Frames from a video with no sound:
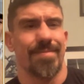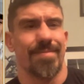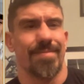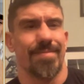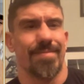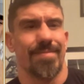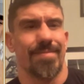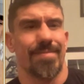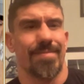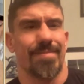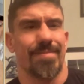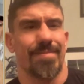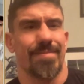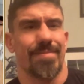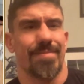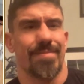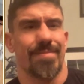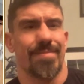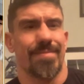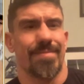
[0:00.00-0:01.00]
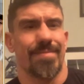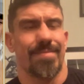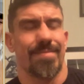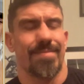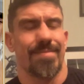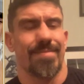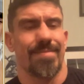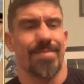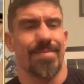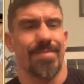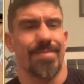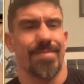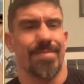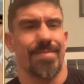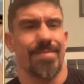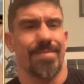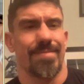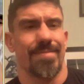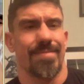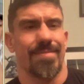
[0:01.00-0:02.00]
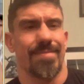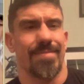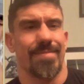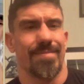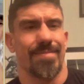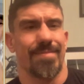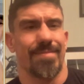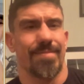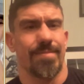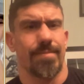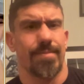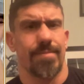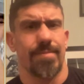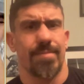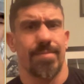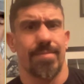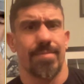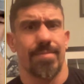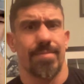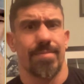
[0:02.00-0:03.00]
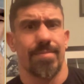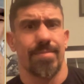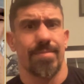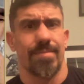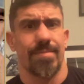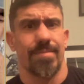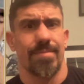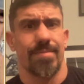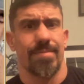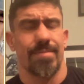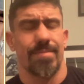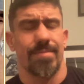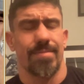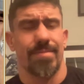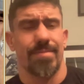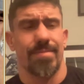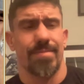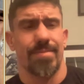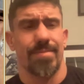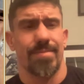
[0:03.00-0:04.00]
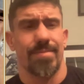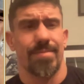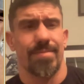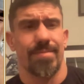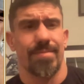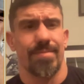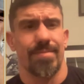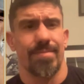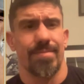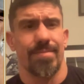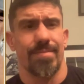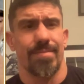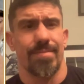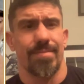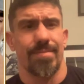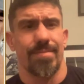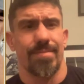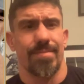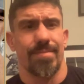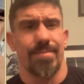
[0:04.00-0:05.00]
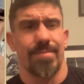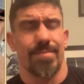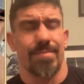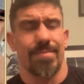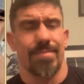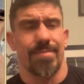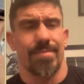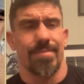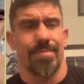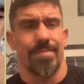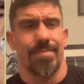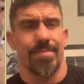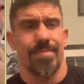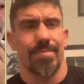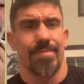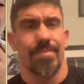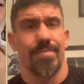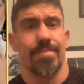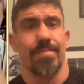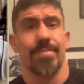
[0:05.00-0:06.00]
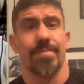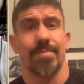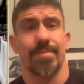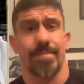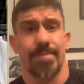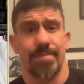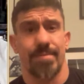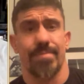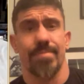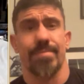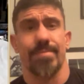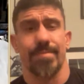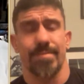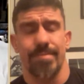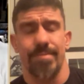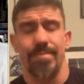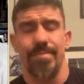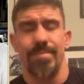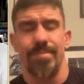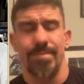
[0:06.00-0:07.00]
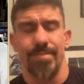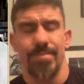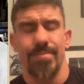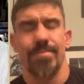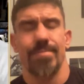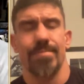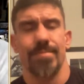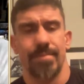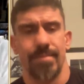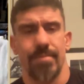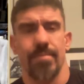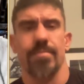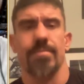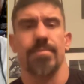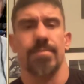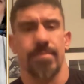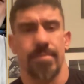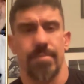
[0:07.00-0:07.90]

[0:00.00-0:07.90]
This person isn't speaking.